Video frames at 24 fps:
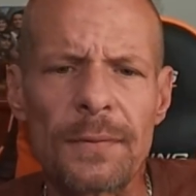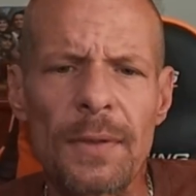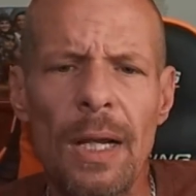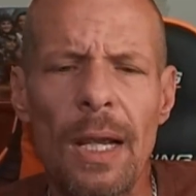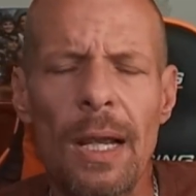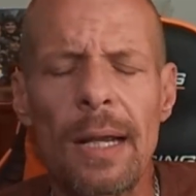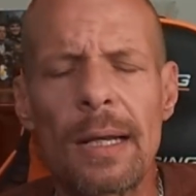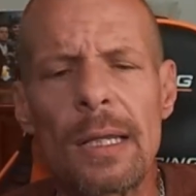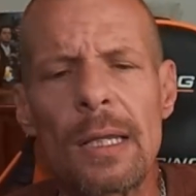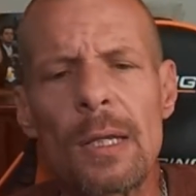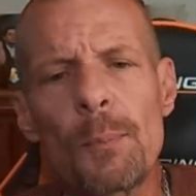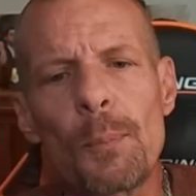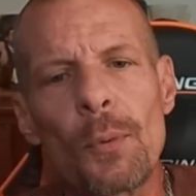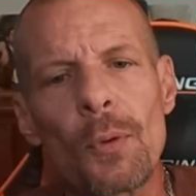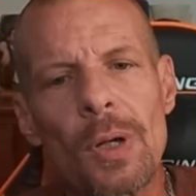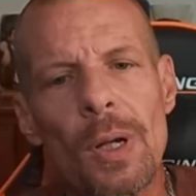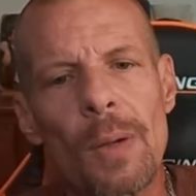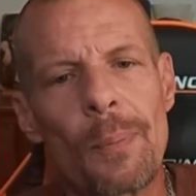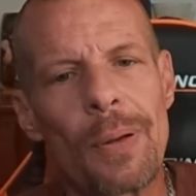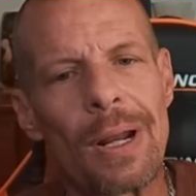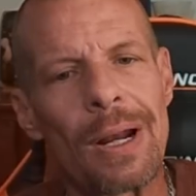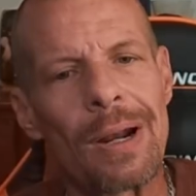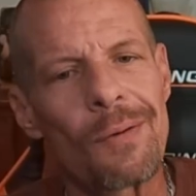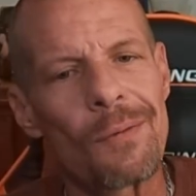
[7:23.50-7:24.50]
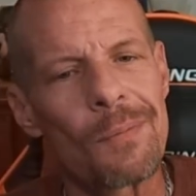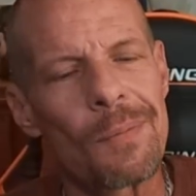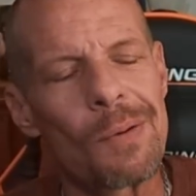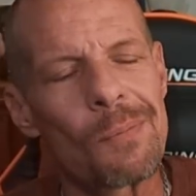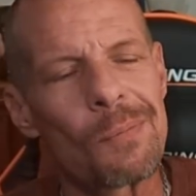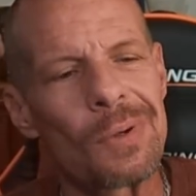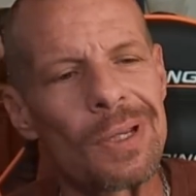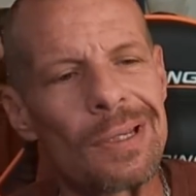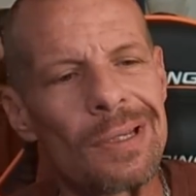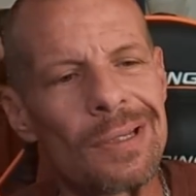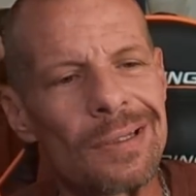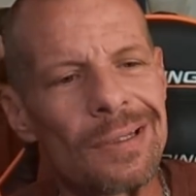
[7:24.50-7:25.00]
and he pulled up, and I
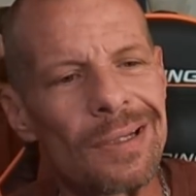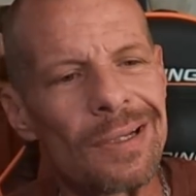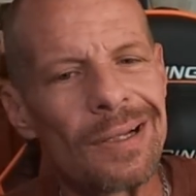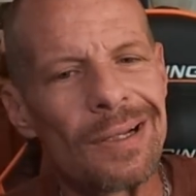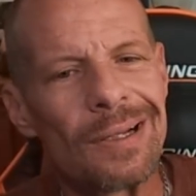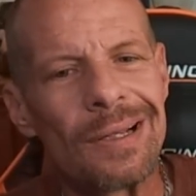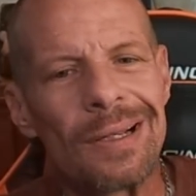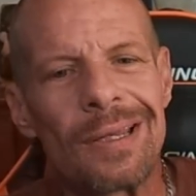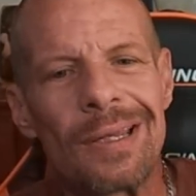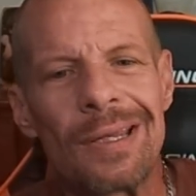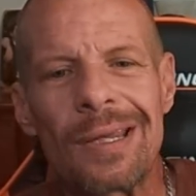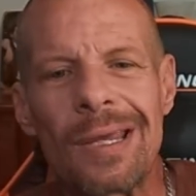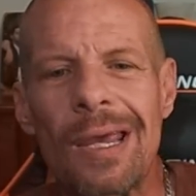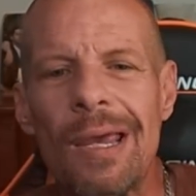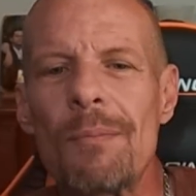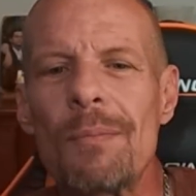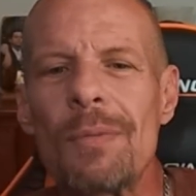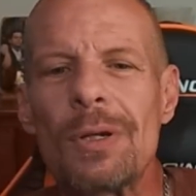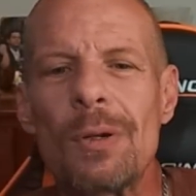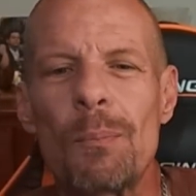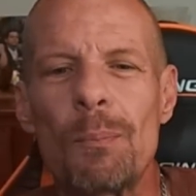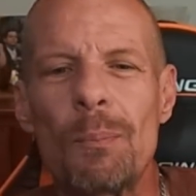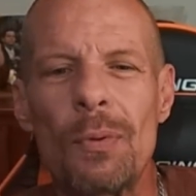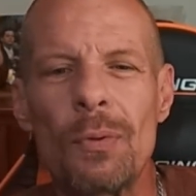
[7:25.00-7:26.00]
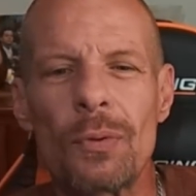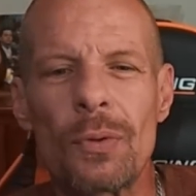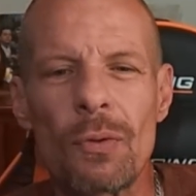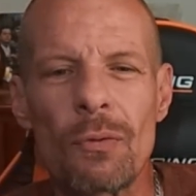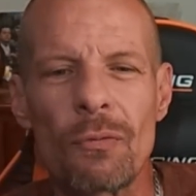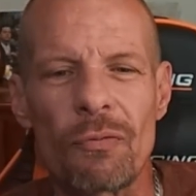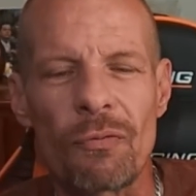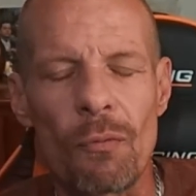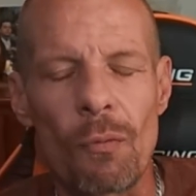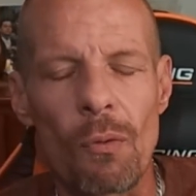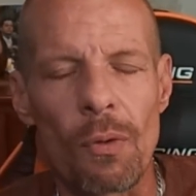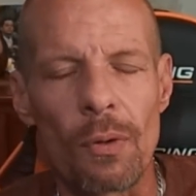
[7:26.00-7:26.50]
remember he came into Building
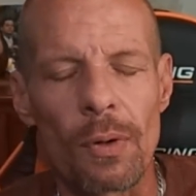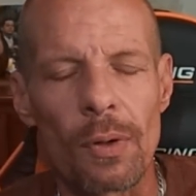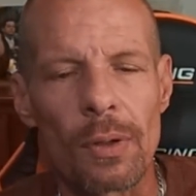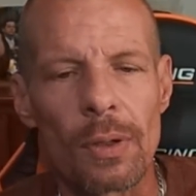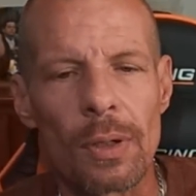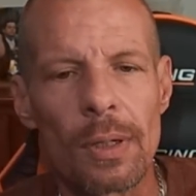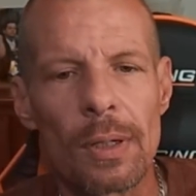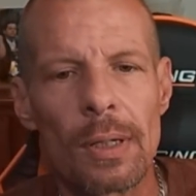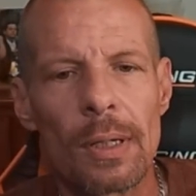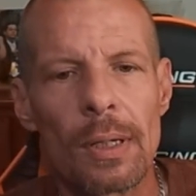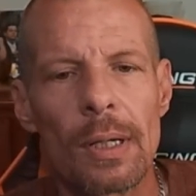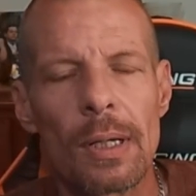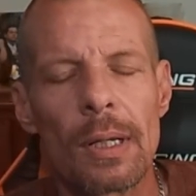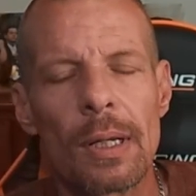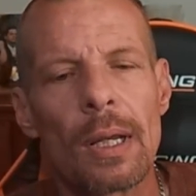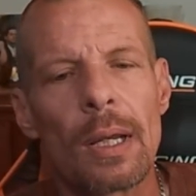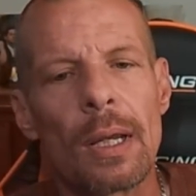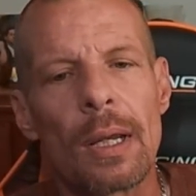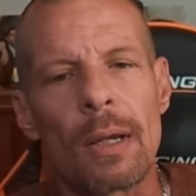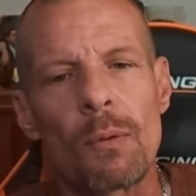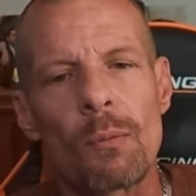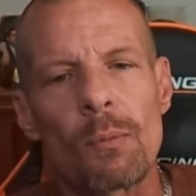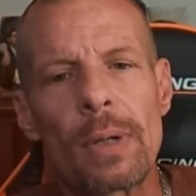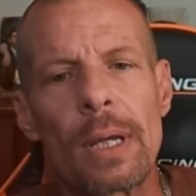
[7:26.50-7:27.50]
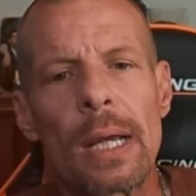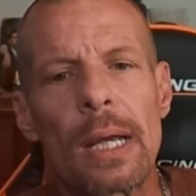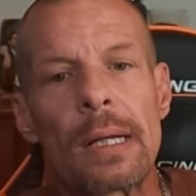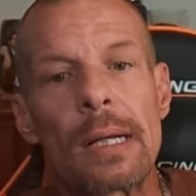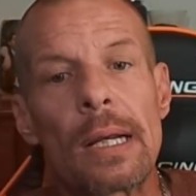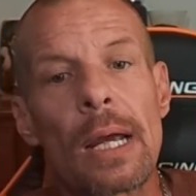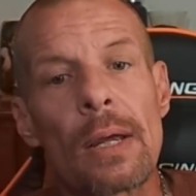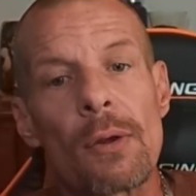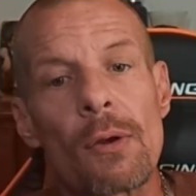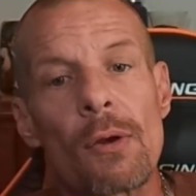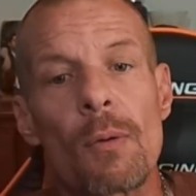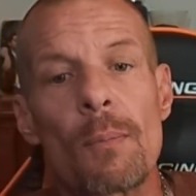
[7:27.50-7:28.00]
4, and we had
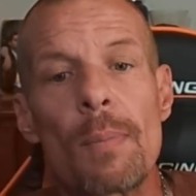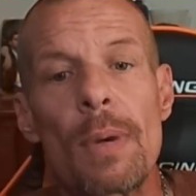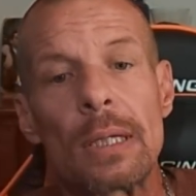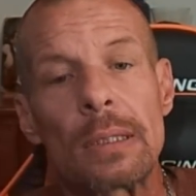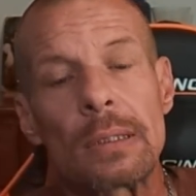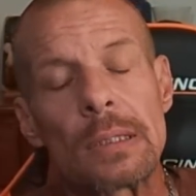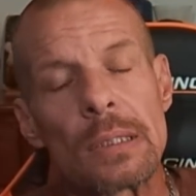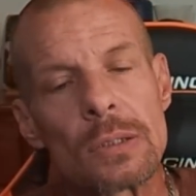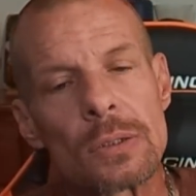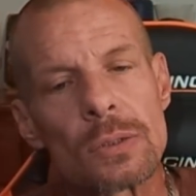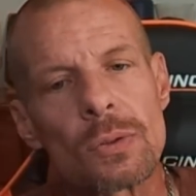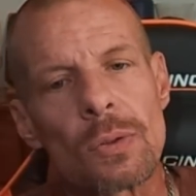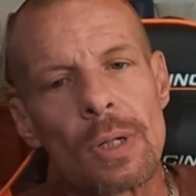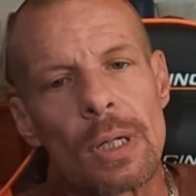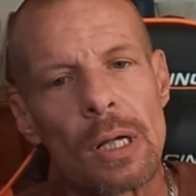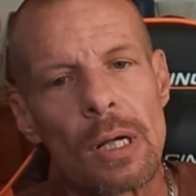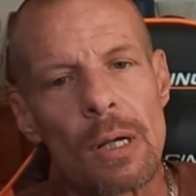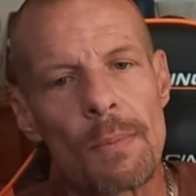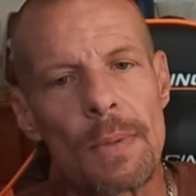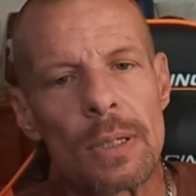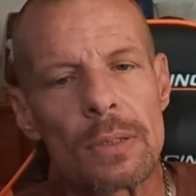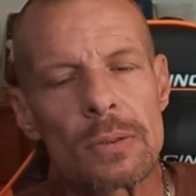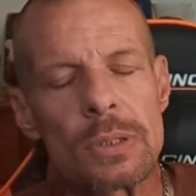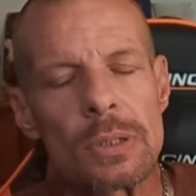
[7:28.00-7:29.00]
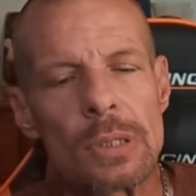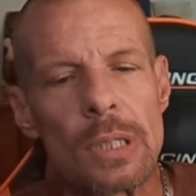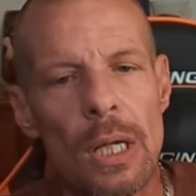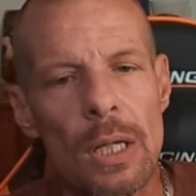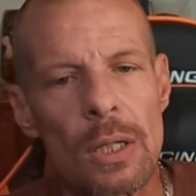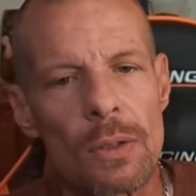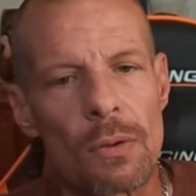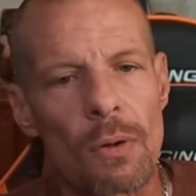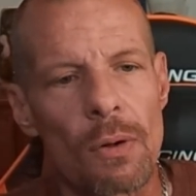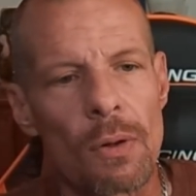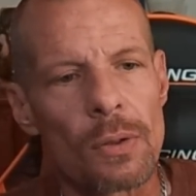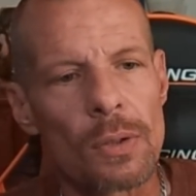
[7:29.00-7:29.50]
night yard back then, so I come out to
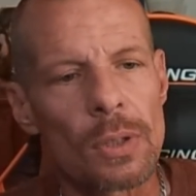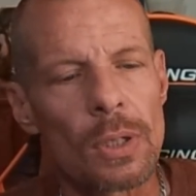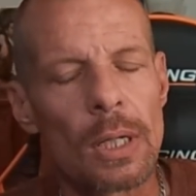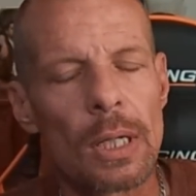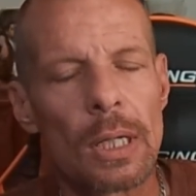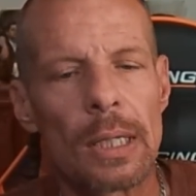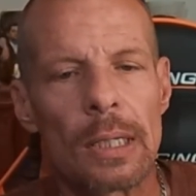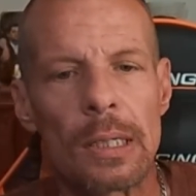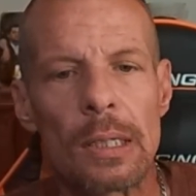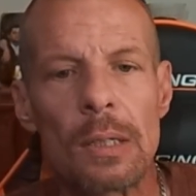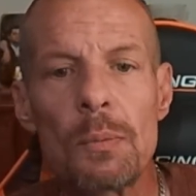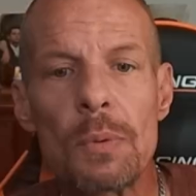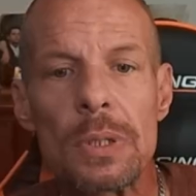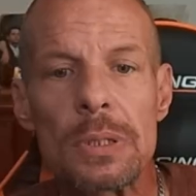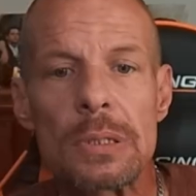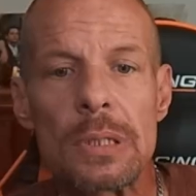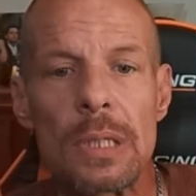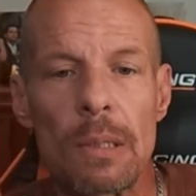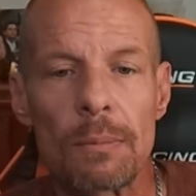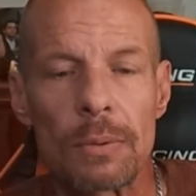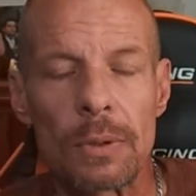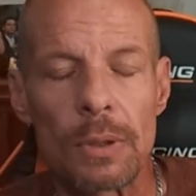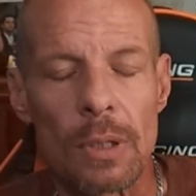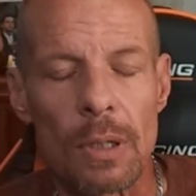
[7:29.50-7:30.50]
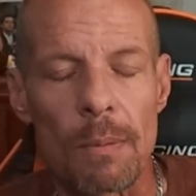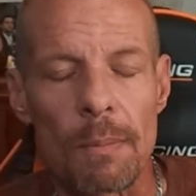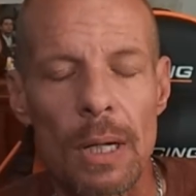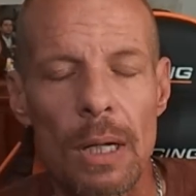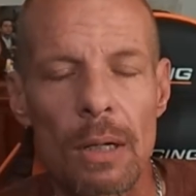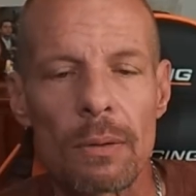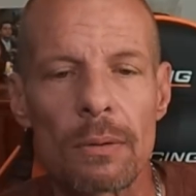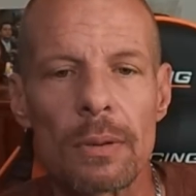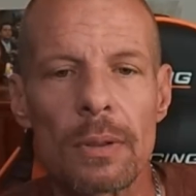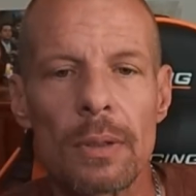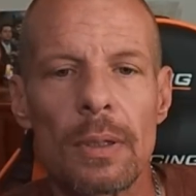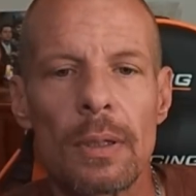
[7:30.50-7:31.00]
night yard. He wasn't able to come out.